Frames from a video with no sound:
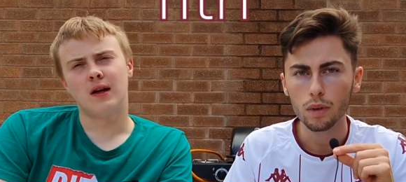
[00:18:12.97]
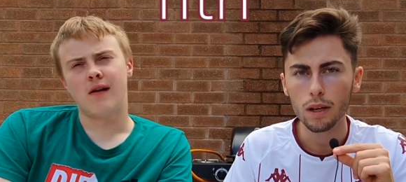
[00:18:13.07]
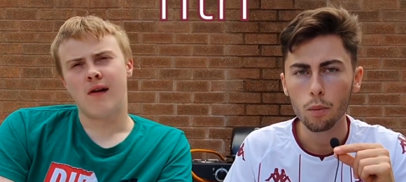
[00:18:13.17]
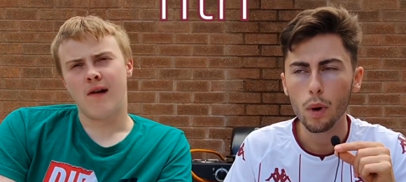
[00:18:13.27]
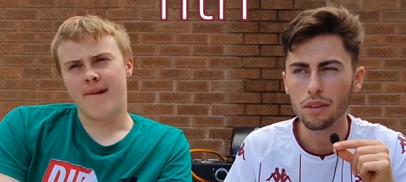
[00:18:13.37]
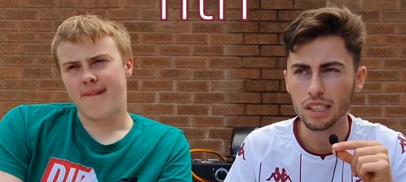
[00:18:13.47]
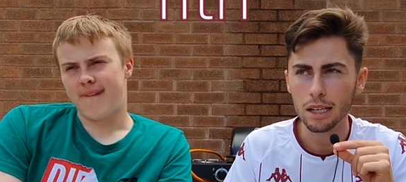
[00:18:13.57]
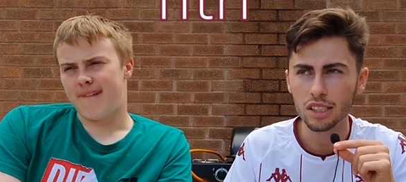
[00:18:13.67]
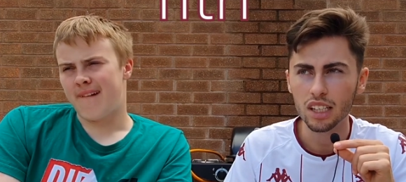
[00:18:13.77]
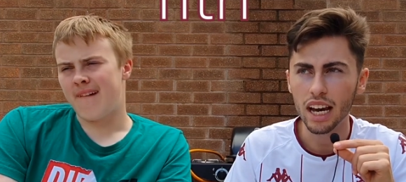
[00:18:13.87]
Speaker 1: in West
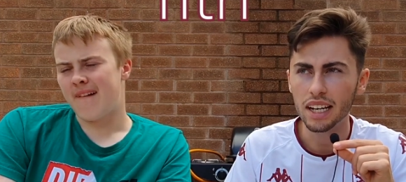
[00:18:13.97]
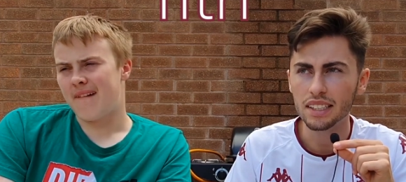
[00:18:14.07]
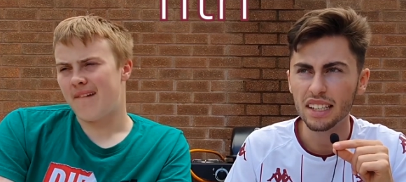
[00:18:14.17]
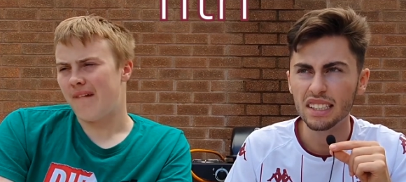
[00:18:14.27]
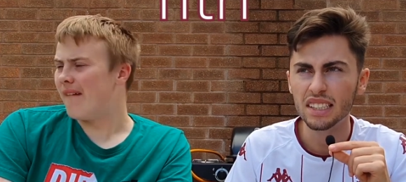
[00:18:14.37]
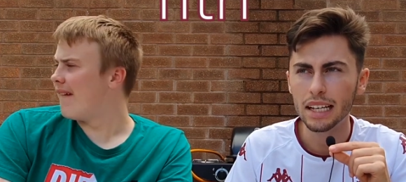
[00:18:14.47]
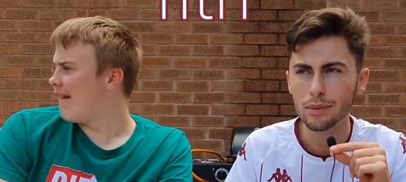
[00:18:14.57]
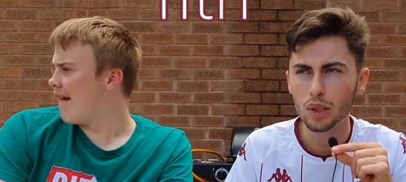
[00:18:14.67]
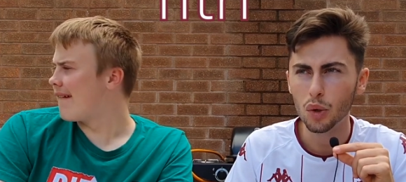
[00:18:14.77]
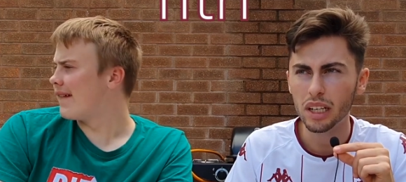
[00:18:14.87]
Ham's case, it
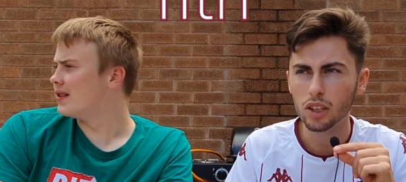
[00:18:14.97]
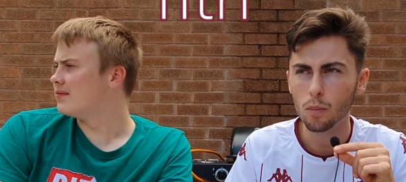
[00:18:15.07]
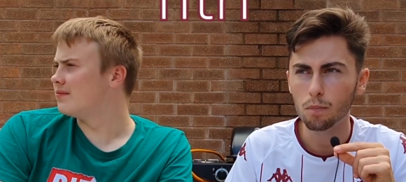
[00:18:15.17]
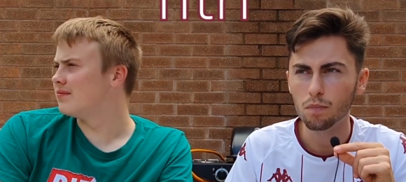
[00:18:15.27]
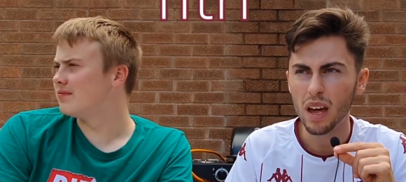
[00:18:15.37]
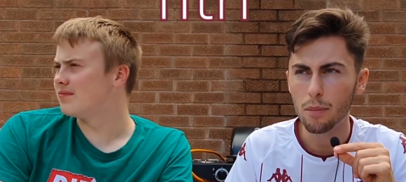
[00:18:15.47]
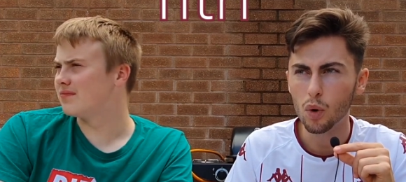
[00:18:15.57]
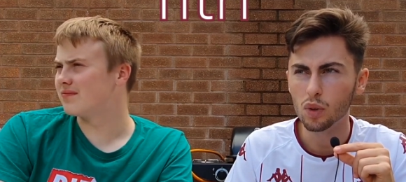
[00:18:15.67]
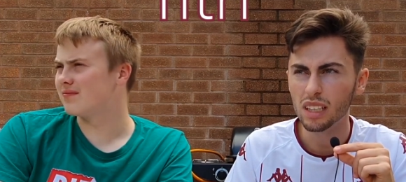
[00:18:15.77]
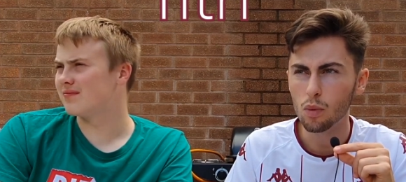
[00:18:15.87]
seems like their
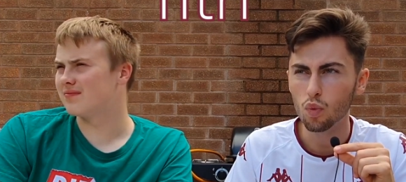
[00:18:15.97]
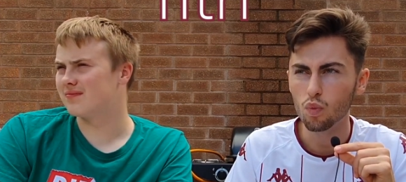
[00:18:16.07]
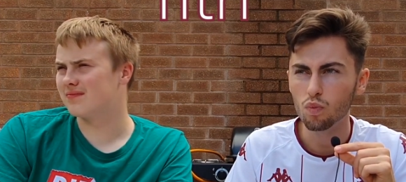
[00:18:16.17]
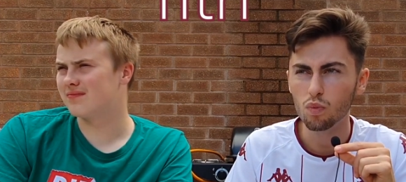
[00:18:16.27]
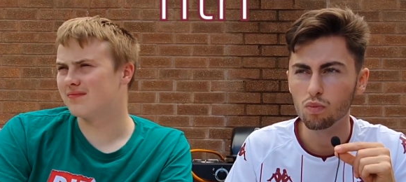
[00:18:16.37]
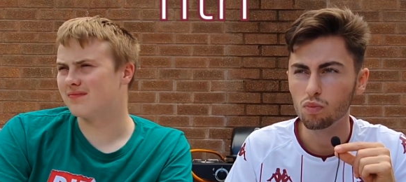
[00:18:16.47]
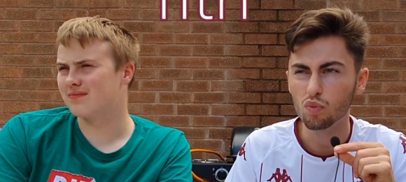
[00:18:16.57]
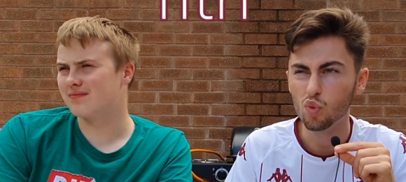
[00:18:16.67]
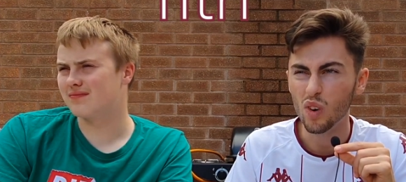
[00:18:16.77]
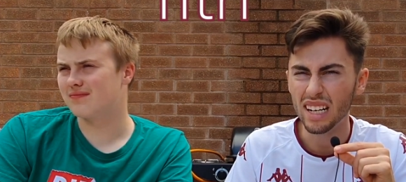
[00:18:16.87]
board didn't
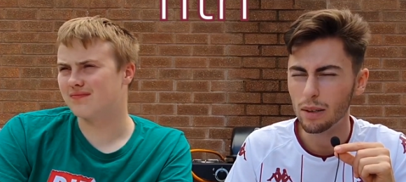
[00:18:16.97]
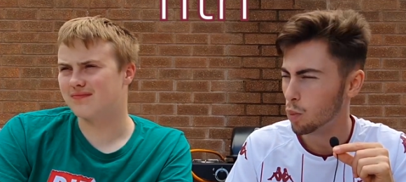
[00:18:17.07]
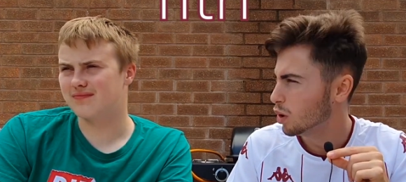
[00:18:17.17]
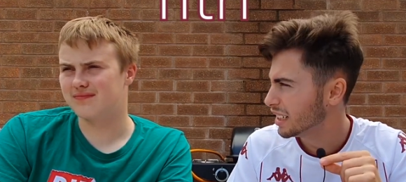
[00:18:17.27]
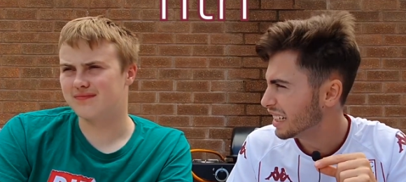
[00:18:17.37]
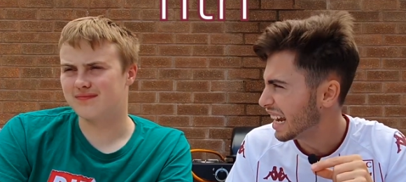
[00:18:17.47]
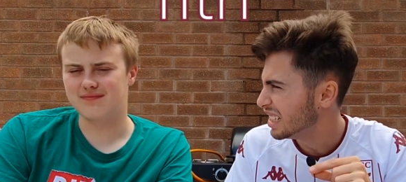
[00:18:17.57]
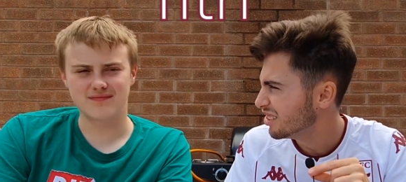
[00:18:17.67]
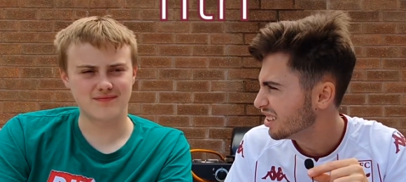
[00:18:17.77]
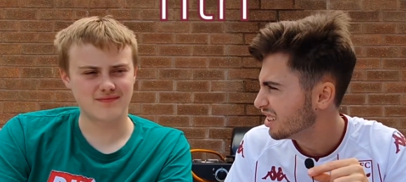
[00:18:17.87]
really want to get
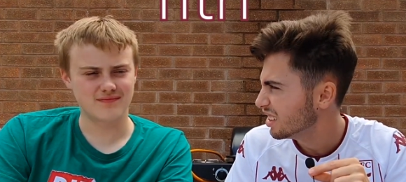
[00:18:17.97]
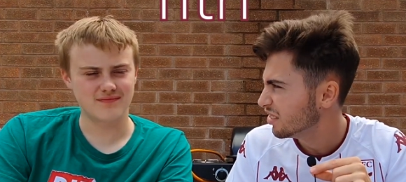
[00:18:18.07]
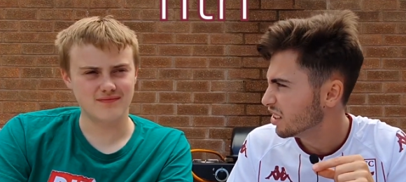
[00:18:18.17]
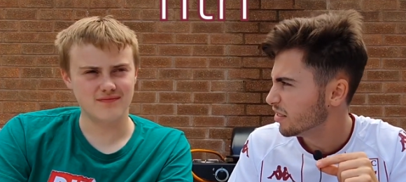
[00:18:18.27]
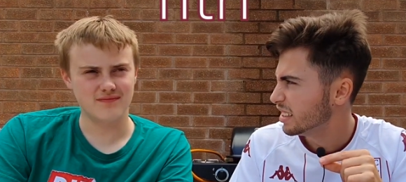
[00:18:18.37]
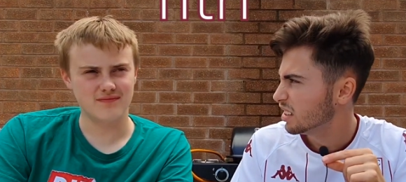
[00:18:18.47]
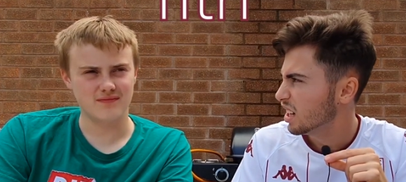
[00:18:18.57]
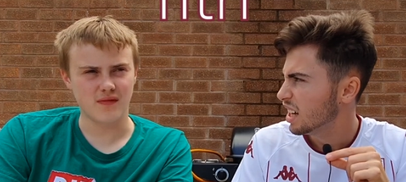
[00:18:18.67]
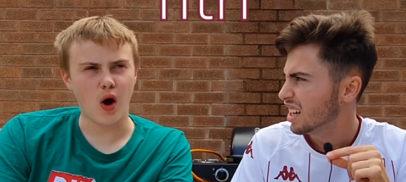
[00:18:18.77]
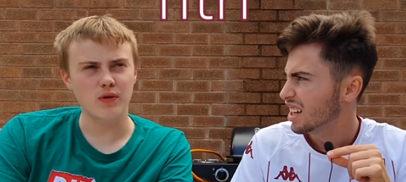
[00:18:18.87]
into it.
Speaker 2: You know what I mean?
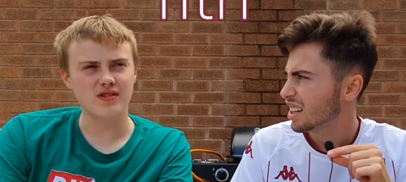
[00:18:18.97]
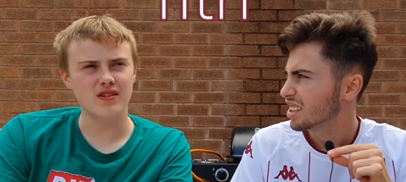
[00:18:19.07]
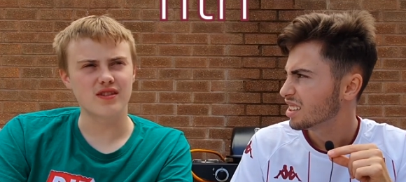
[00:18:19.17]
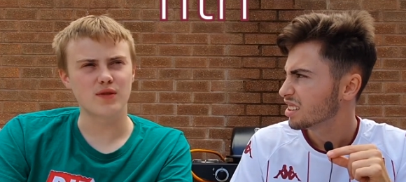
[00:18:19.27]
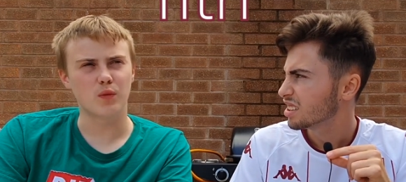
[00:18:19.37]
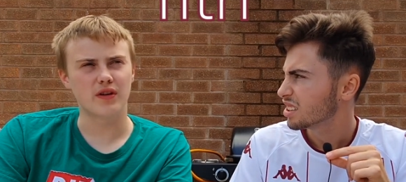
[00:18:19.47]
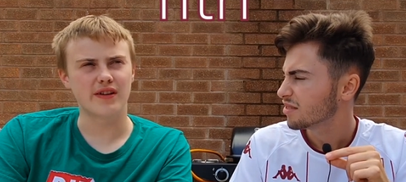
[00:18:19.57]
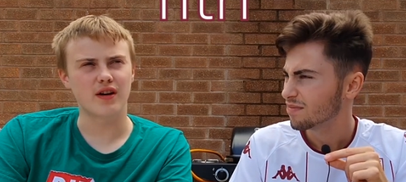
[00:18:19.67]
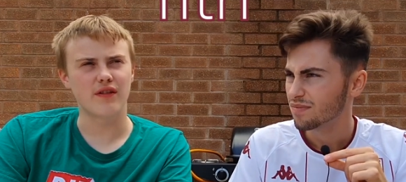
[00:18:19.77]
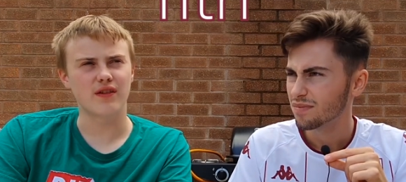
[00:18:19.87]
I wouldn't say they didn't want to
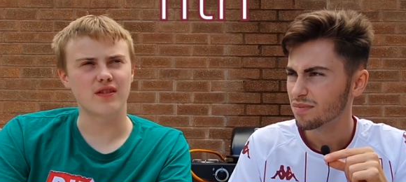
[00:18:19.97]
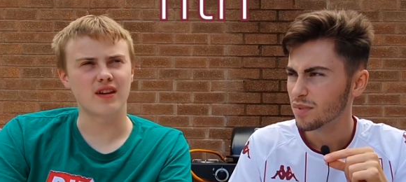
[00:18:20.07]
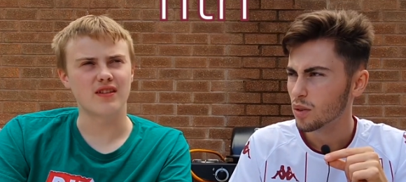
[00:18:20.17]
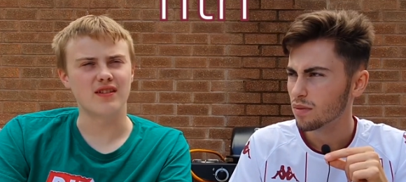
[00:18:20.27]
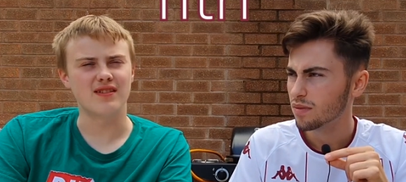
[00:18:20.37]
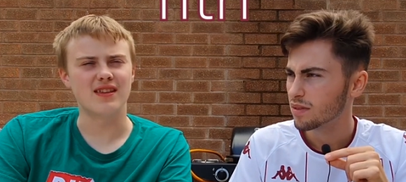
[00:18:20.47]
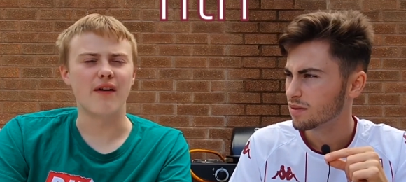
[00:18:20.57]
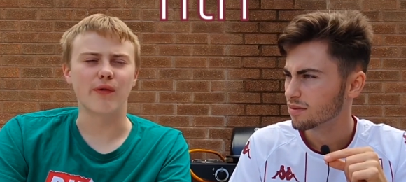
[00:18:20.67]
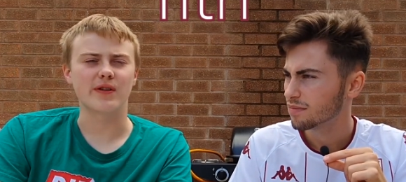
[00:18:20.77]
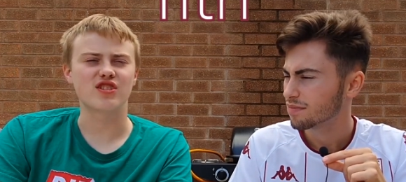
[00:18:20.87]
get. I think they
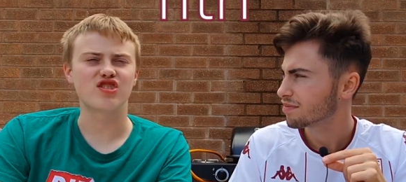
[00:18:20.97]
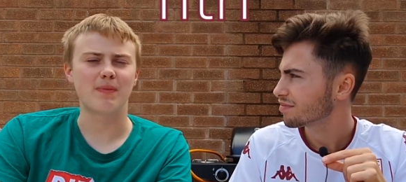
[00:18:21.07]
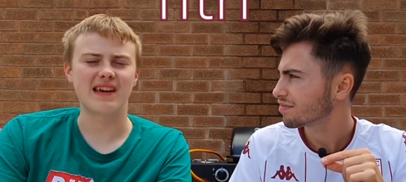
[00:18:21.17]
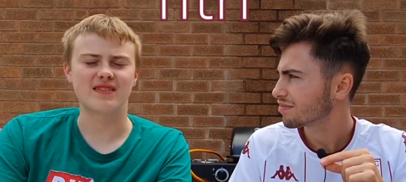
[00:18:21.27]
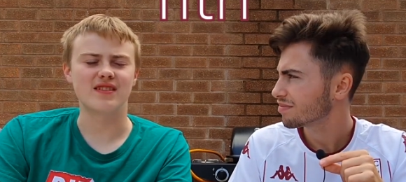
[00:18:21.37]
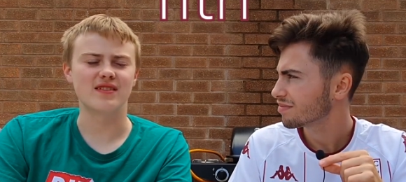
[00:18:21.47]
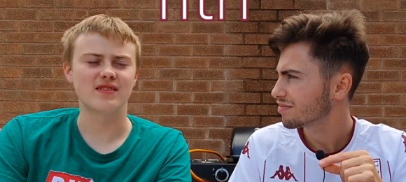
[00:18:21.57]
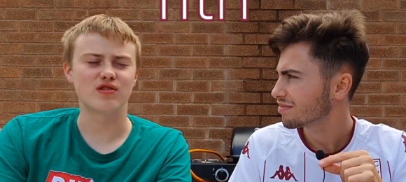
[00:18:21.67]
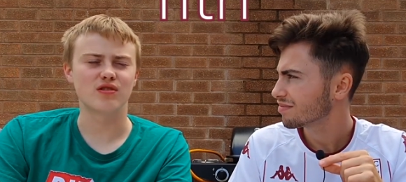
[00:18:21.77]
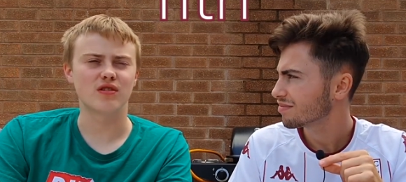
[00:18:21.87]
never expected it
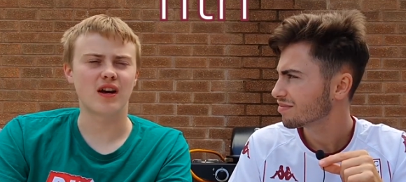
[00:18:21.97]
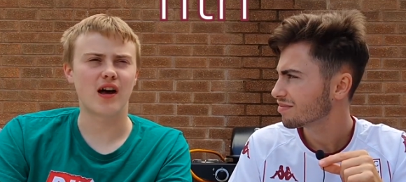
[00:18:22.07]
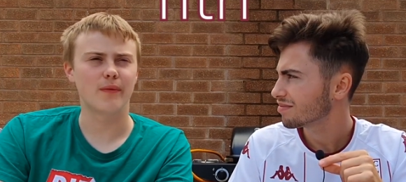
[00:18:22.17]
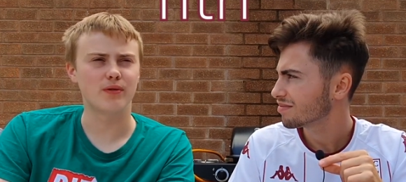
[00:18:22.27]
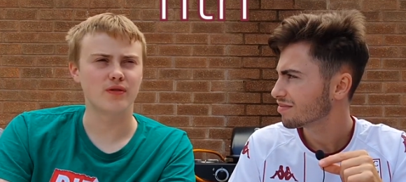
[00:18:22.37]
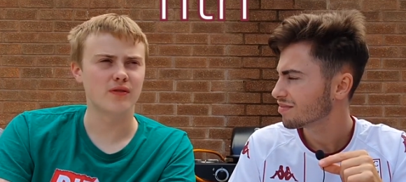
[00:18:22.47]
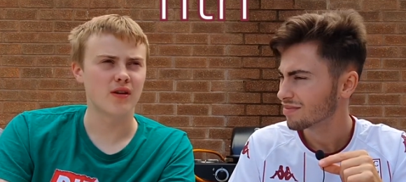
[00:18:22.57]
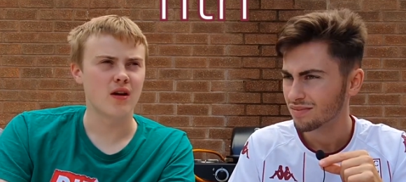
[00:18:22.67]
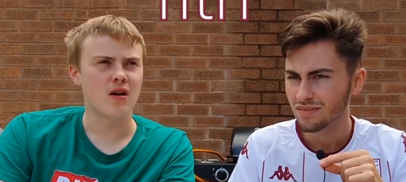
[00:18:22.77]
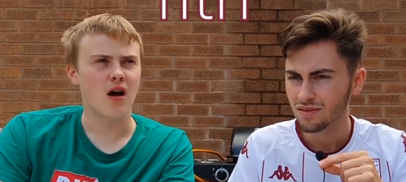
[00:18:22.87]
to happen.
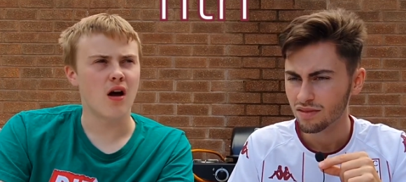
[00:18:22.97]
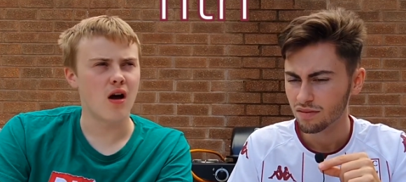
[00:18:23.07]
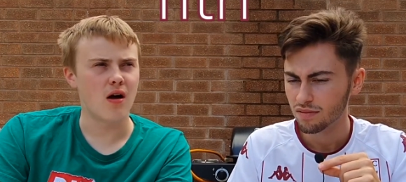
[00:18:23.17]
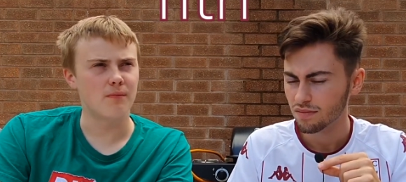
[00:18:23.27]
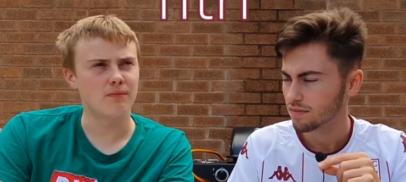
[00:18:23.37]
But